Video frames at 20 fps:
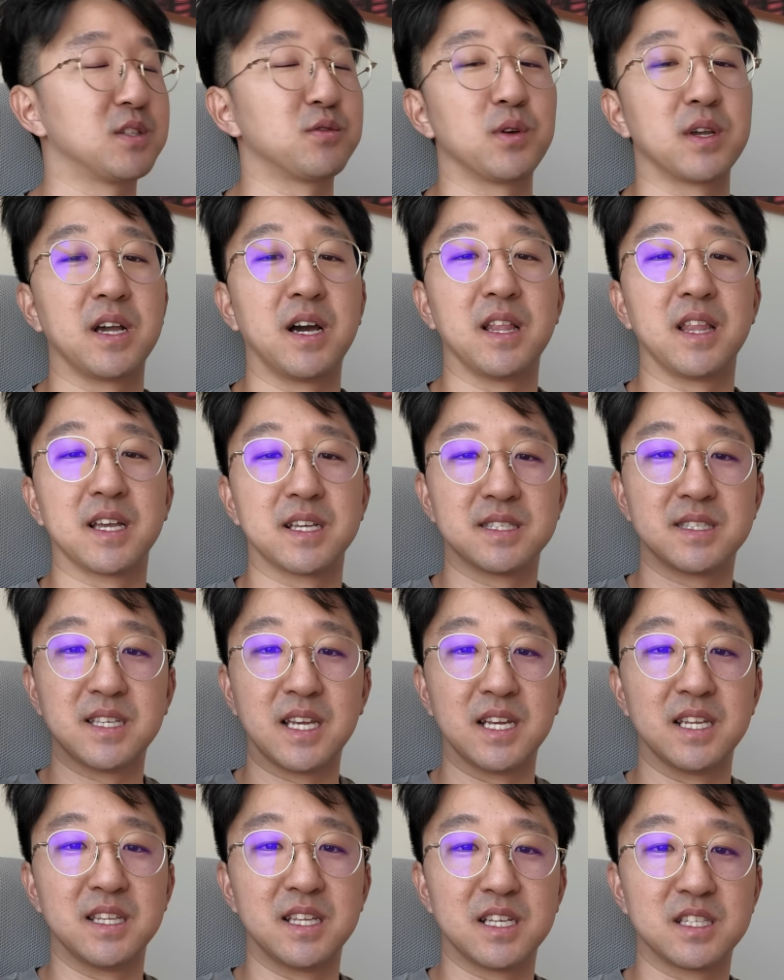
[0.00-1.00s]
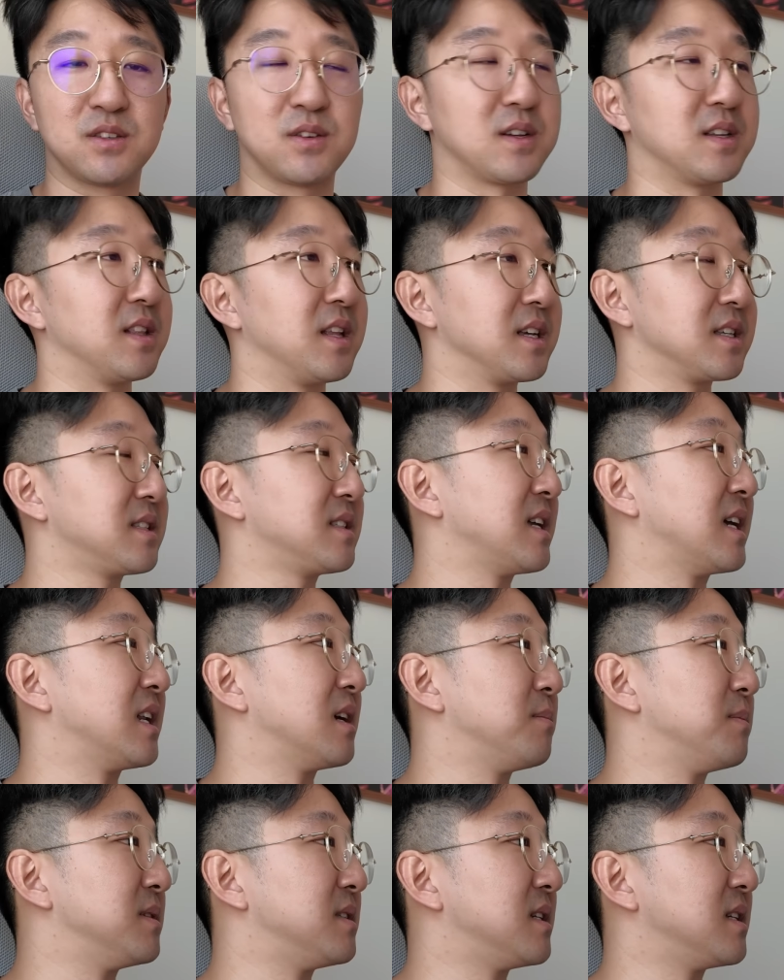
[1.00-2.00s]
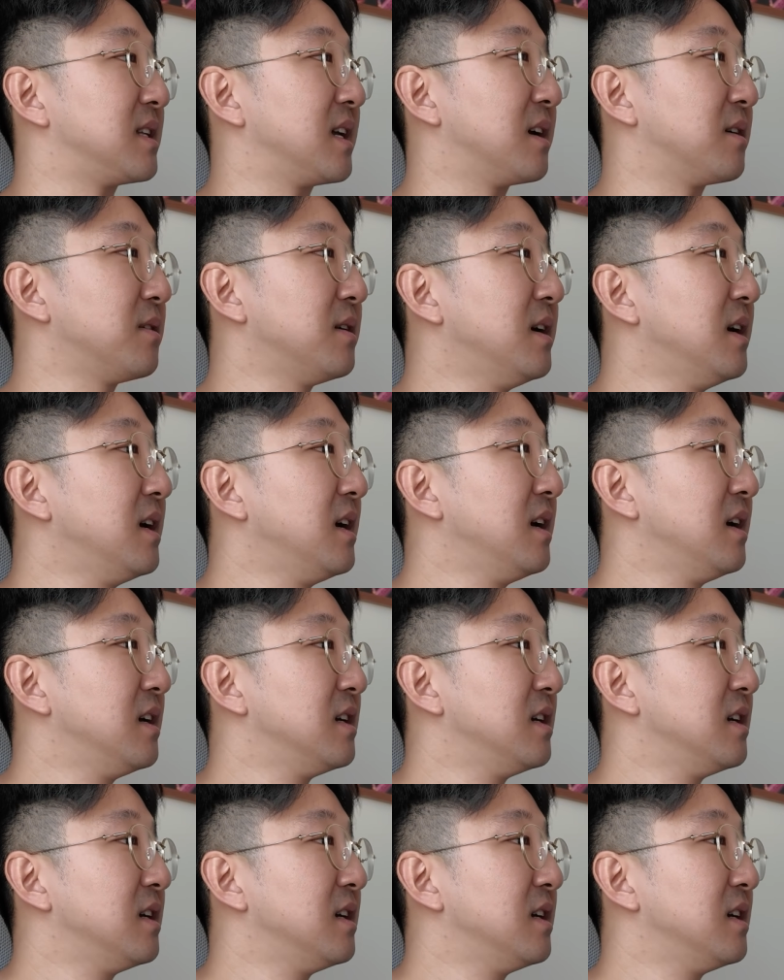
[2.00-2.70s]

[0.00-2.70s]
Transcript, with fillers: That's why I got like a standing desk so I can like stand up and sit down.